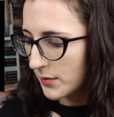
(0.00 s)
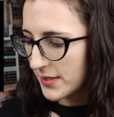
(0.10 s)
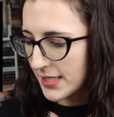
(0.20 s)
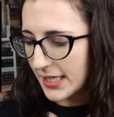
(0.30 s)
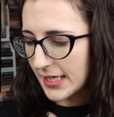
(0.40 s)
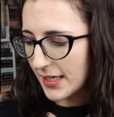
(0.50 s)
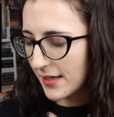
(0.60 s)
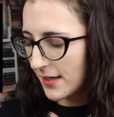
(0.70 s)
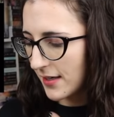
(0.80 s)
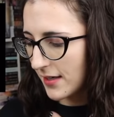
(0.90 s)
Was he
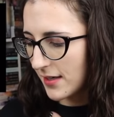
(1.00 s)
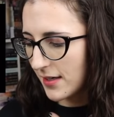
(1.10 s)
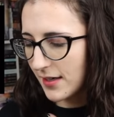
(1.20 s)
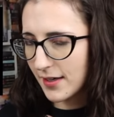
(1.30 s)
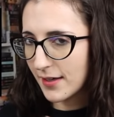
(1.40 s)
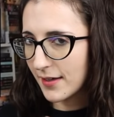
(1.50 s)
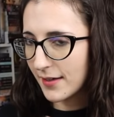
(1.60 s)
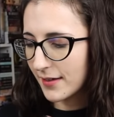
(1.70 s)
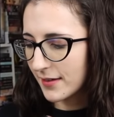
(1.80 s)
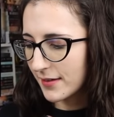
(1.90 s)
in
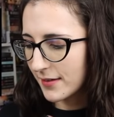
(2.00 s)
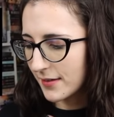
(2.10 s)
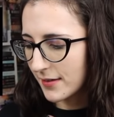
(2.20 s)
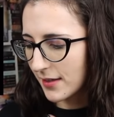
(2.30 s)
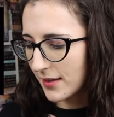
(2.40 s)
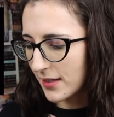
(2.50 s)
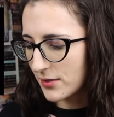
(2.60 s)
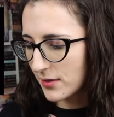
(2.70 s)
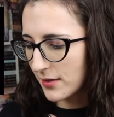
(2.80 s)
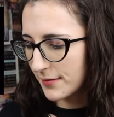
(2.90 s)
a
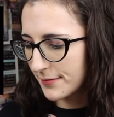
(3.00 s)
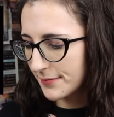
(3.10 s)
cathedral?